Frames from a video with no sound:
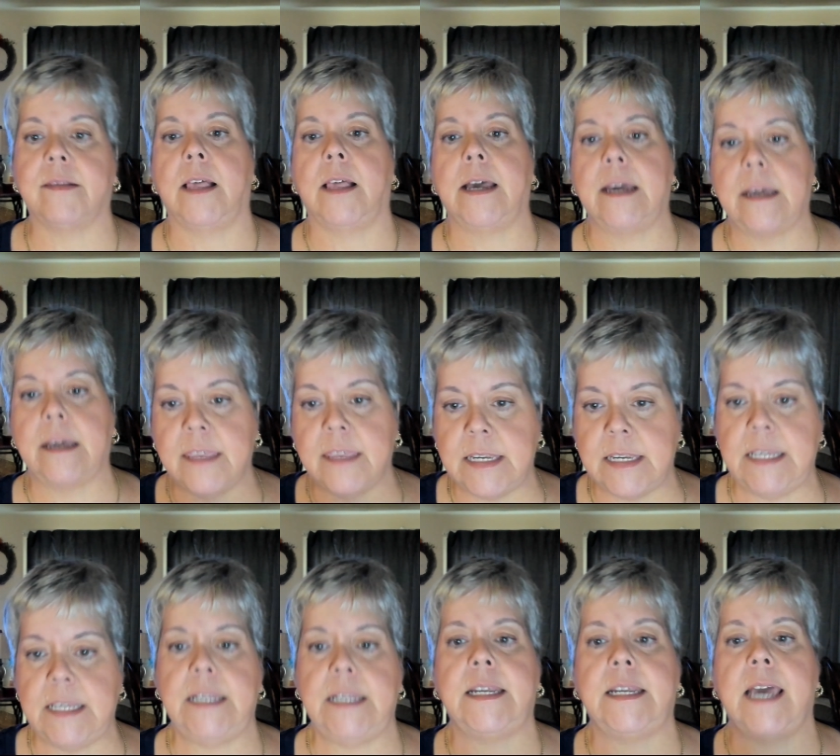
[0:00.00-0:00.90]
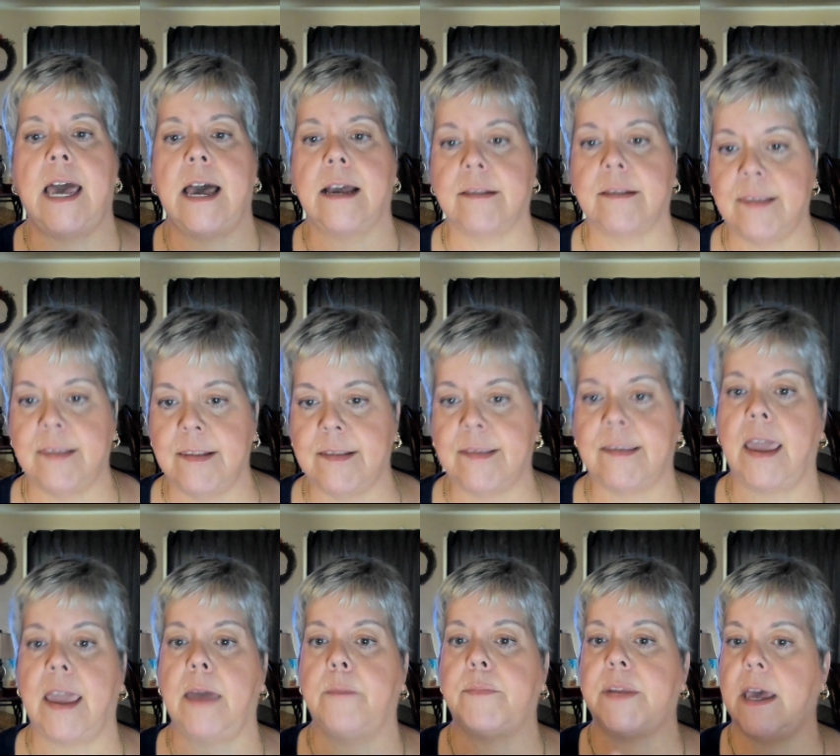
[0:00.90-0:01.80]
like the tea tax, the
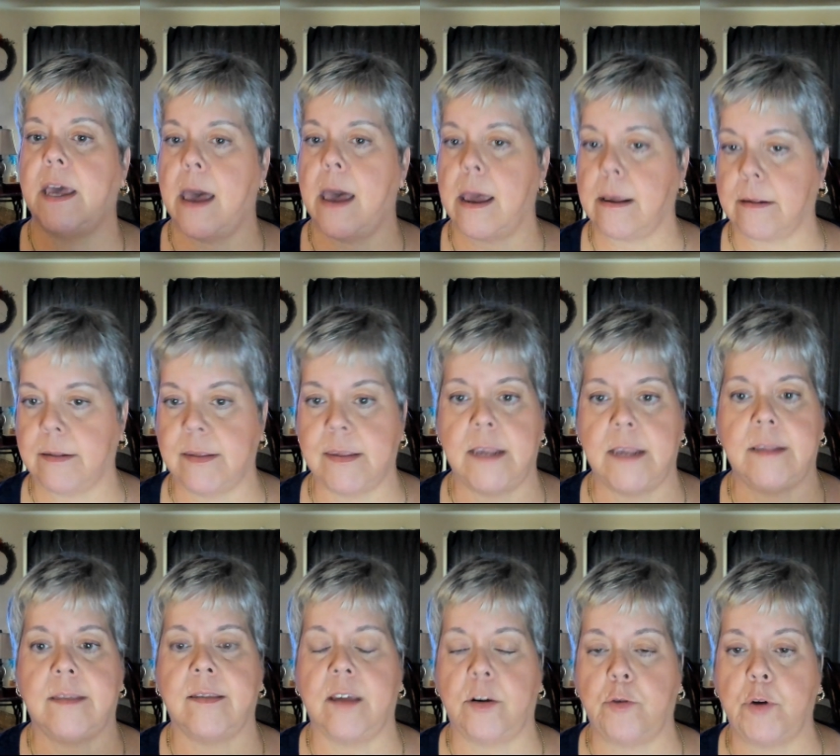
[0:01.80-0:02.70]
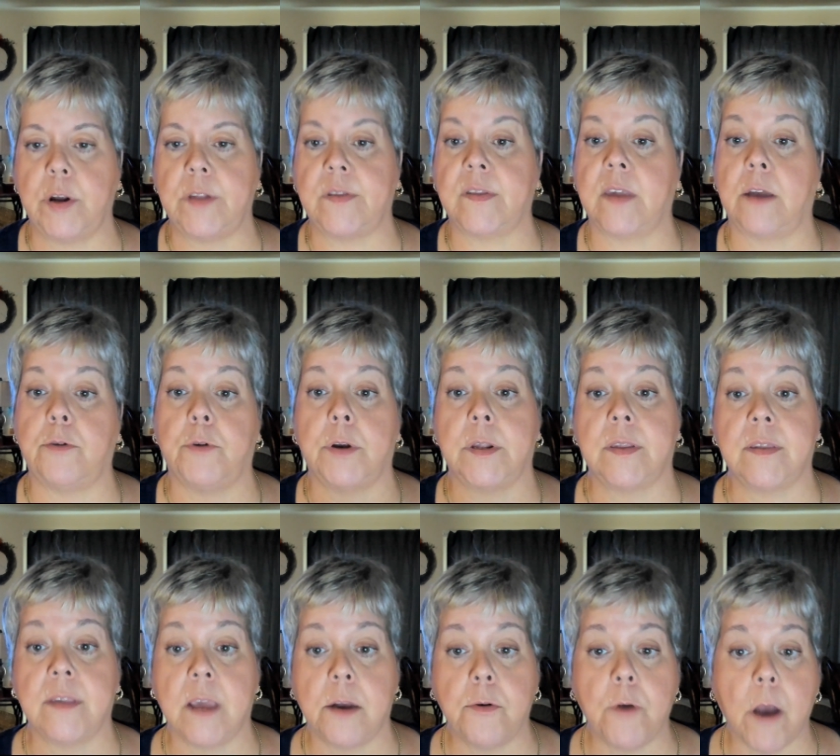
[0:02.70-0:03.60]
stamp tax, etc., etc.,
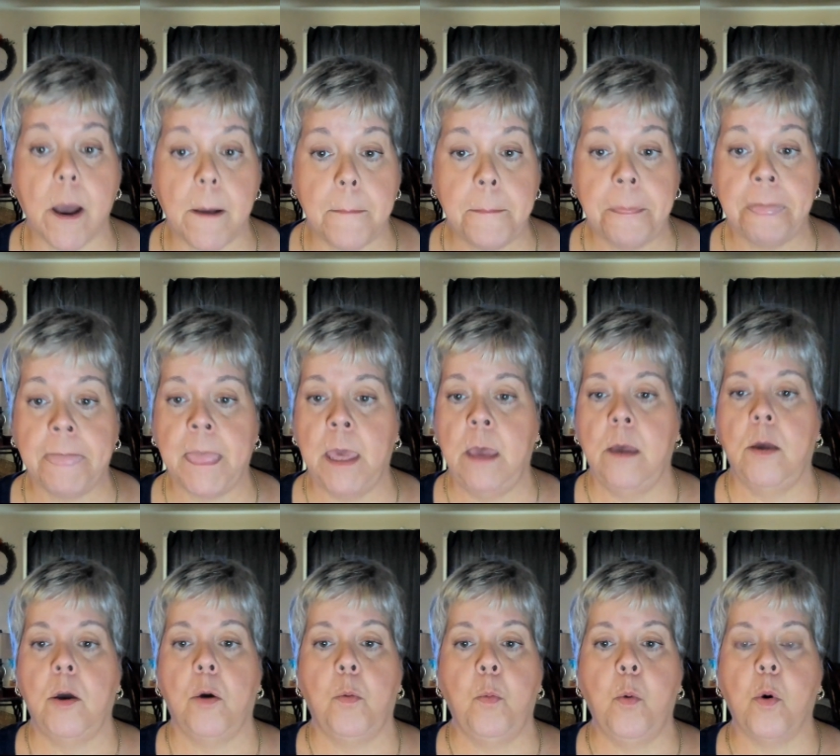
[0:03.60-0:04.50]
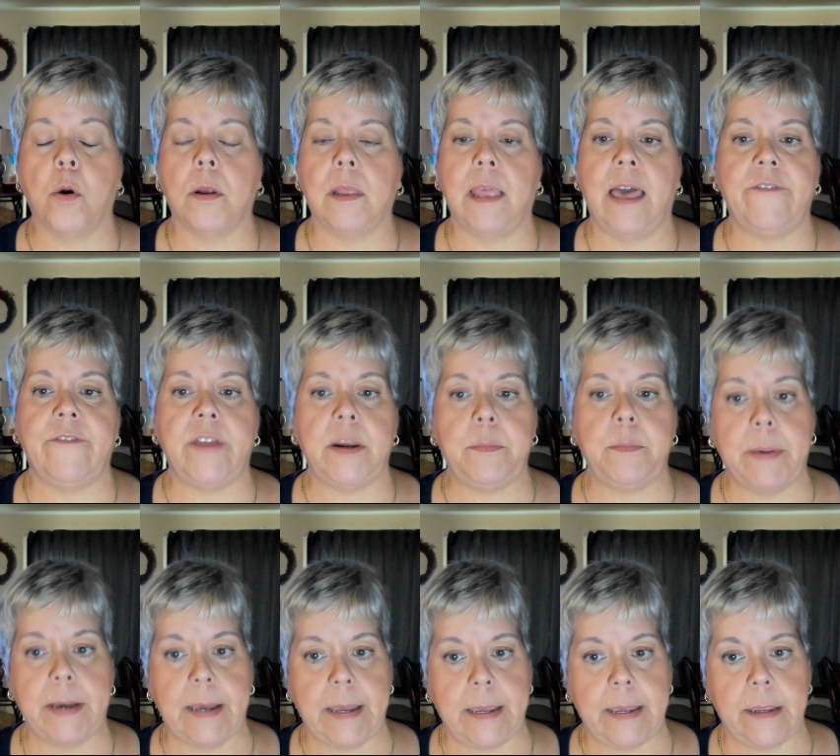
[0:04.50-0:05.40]
etc., were levied
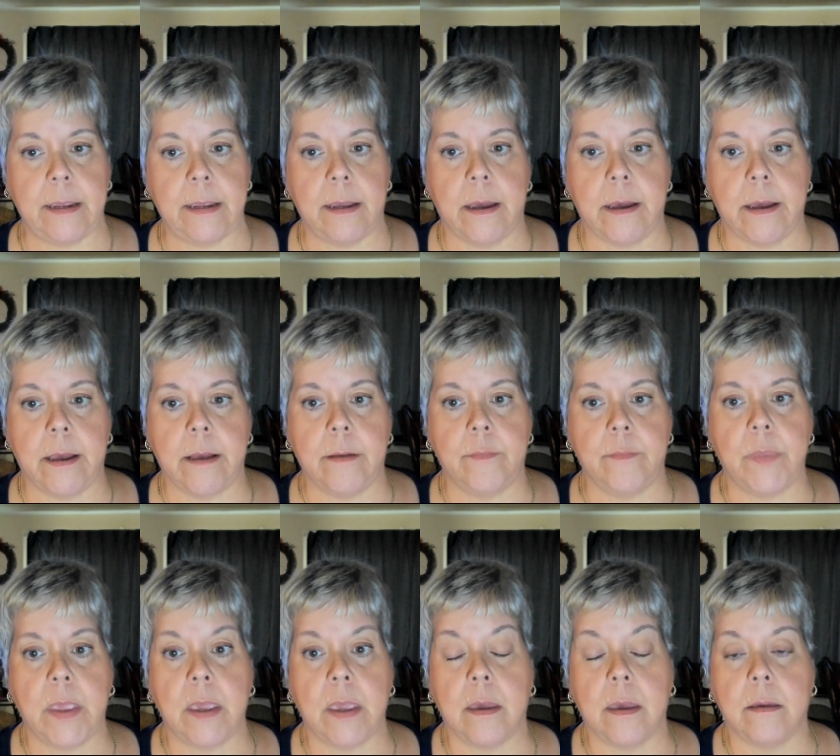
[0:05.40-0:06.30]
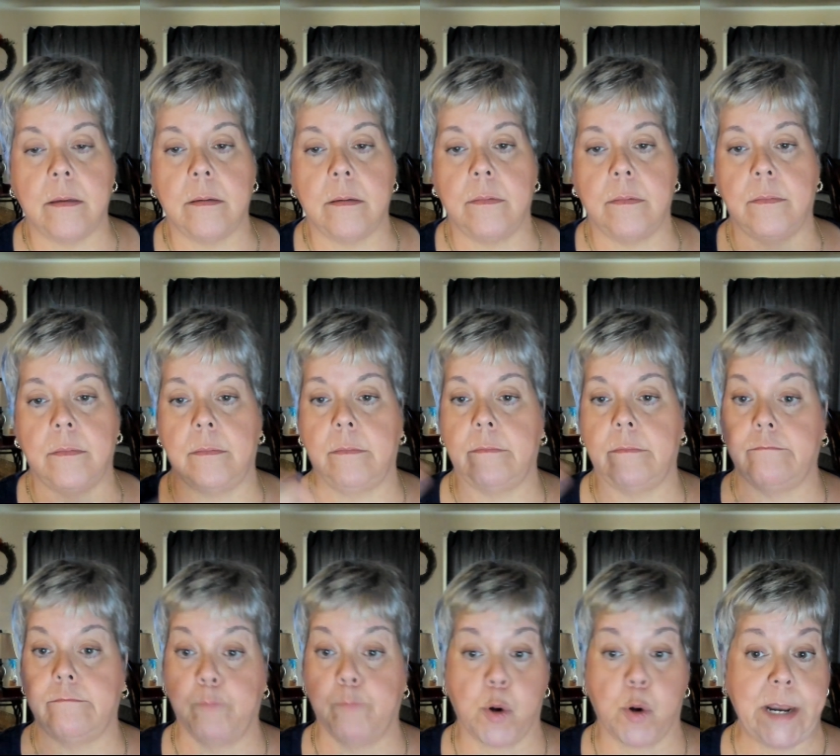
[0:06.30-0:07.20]
by um,
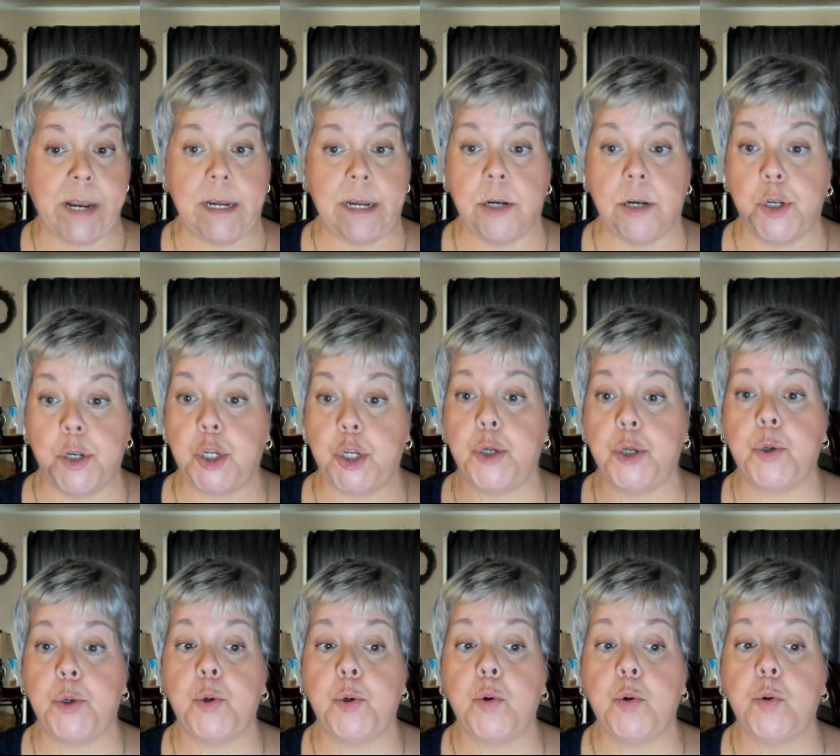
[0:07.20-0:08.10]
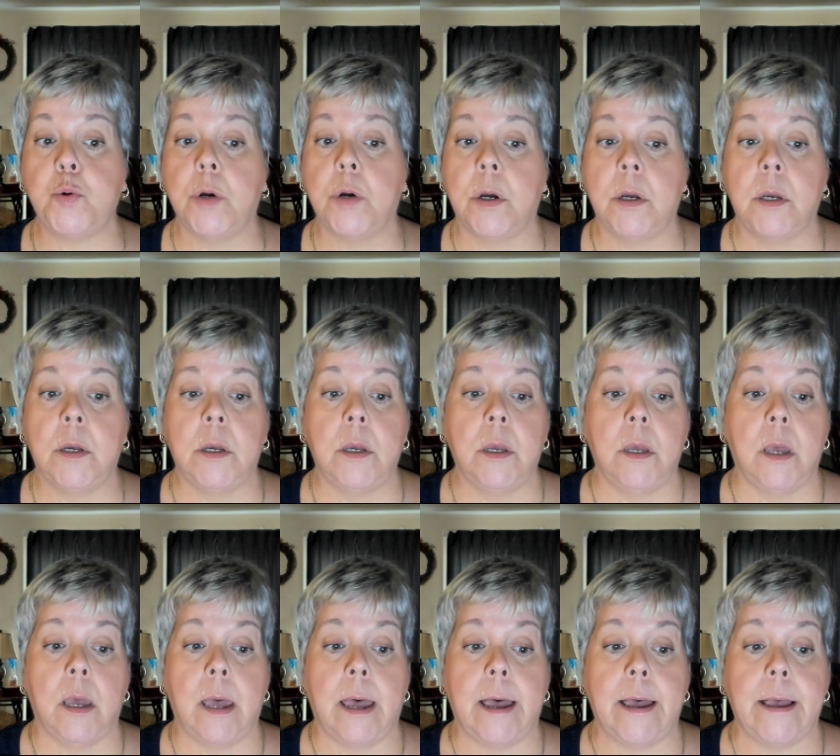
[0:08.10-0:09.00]
Britain to
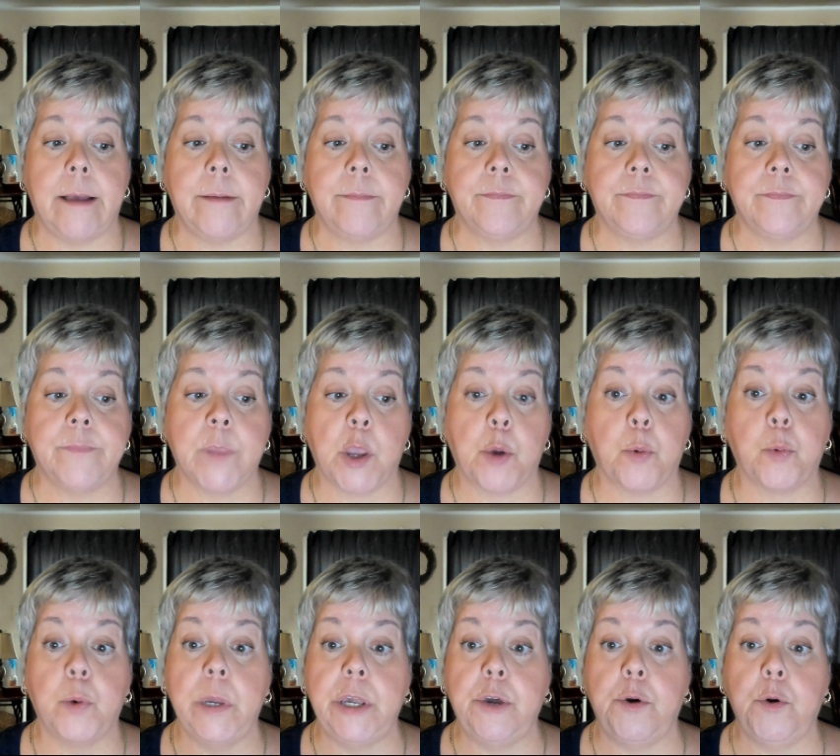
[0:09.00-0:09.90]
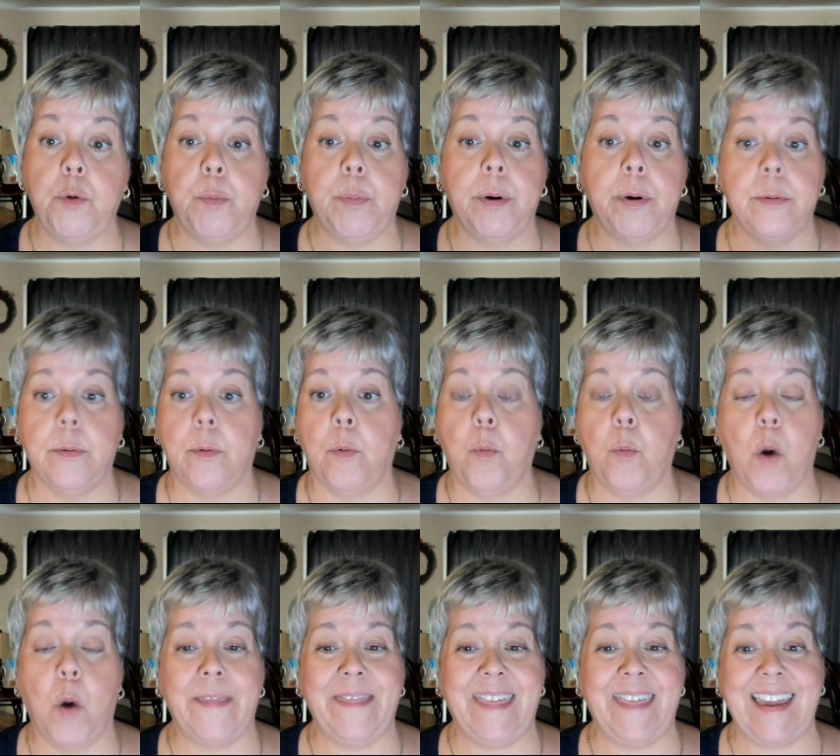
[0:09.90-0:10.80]
um, recoup
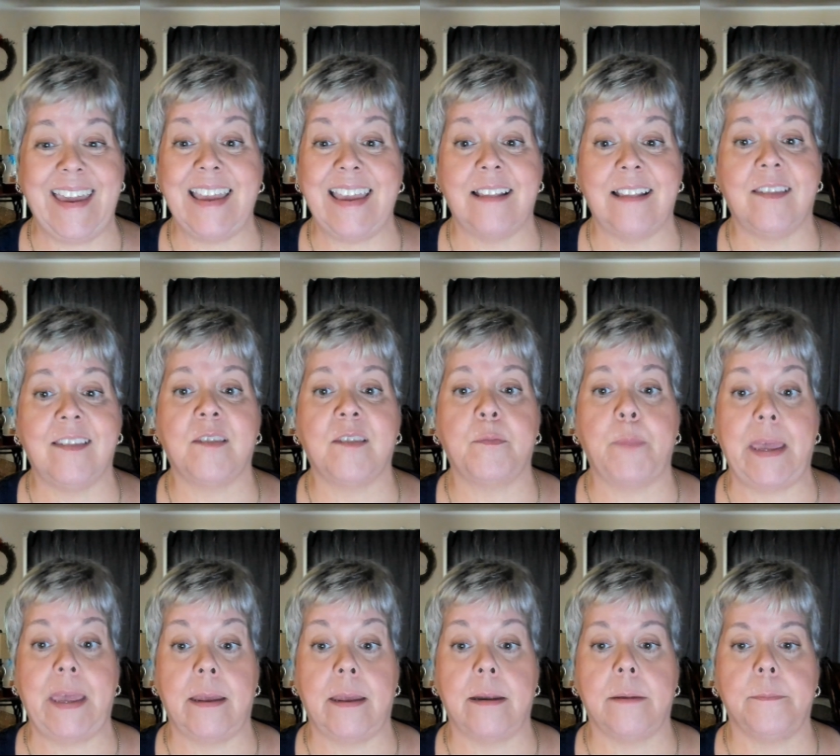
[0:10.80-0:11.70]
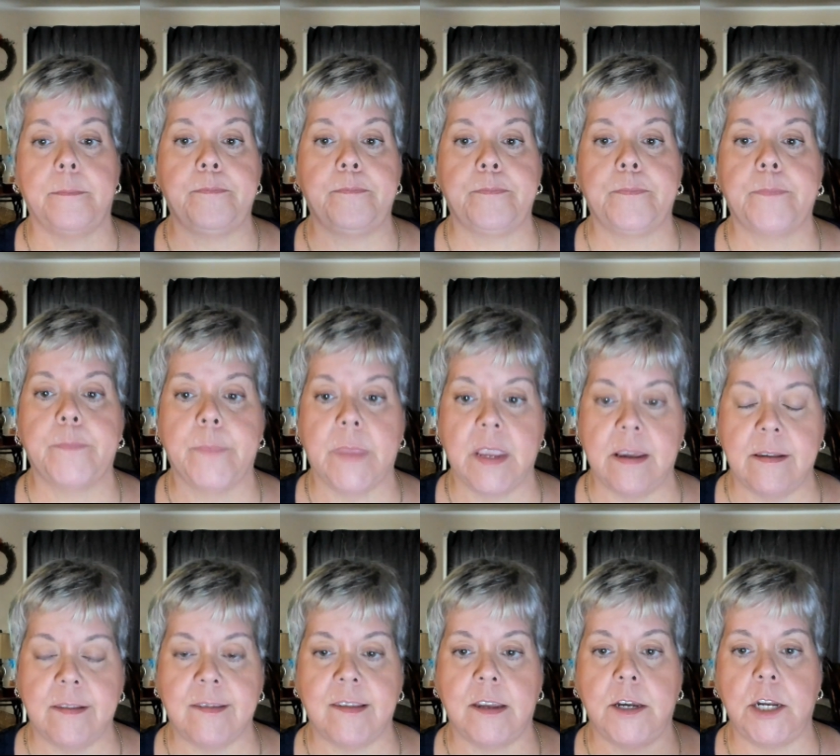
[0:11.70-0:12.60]
what they had spent
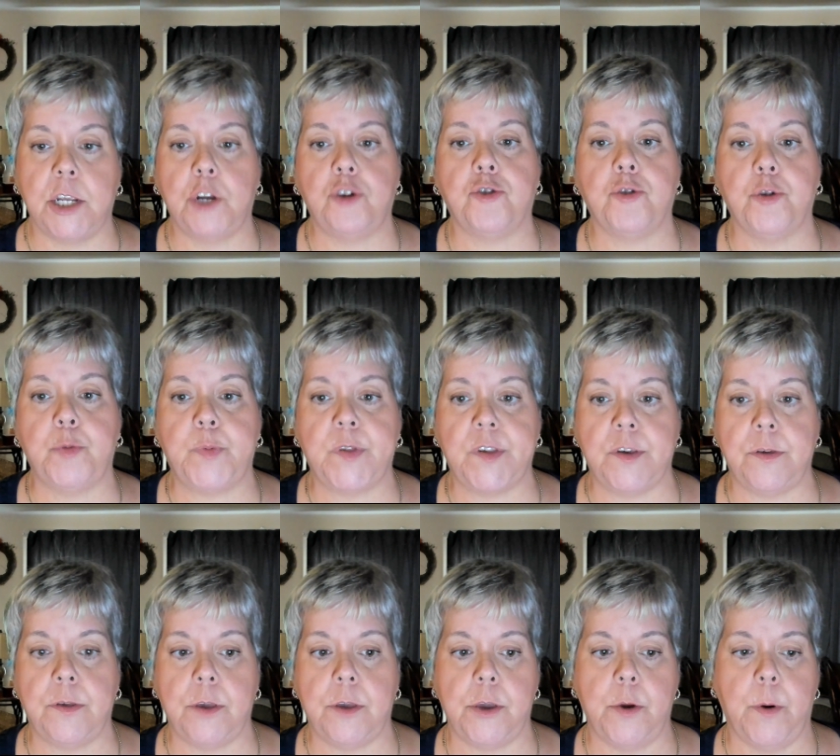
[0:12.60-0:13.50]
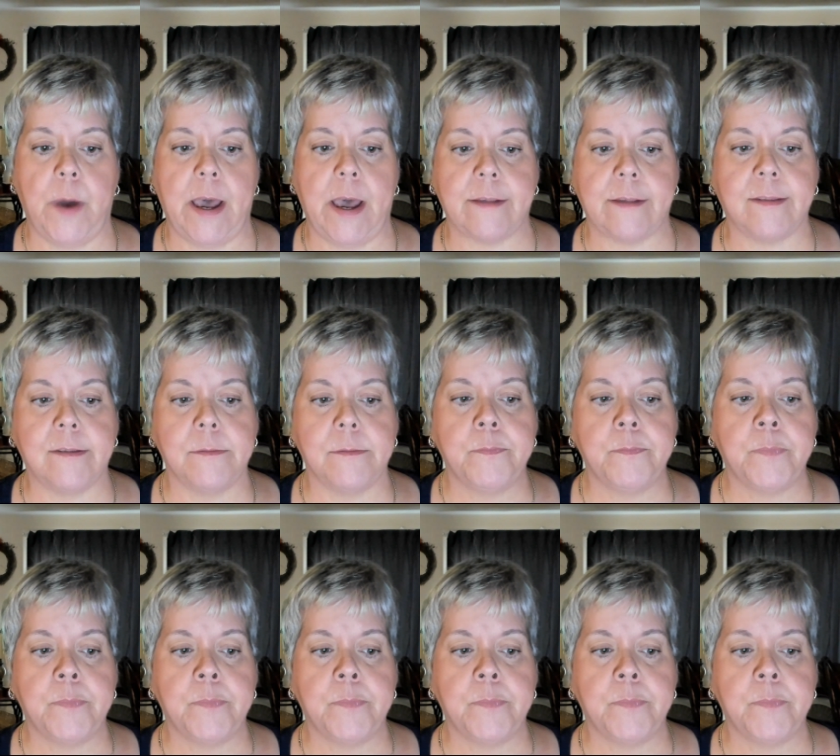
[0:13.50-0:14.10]
sending troops to the U.S.